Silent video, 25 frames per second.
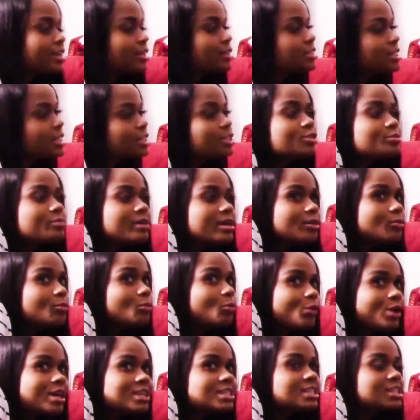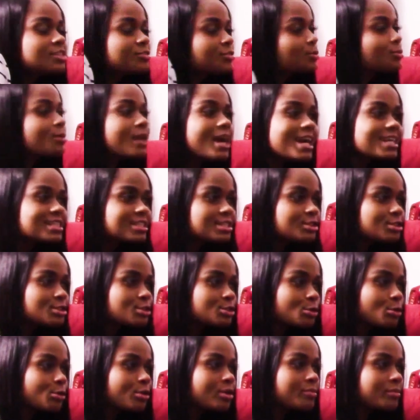You said you met him once at the Verizon
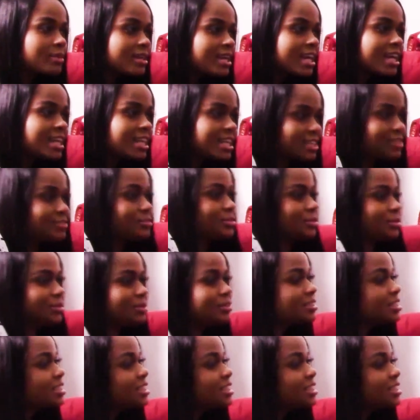store in Mechanicsville.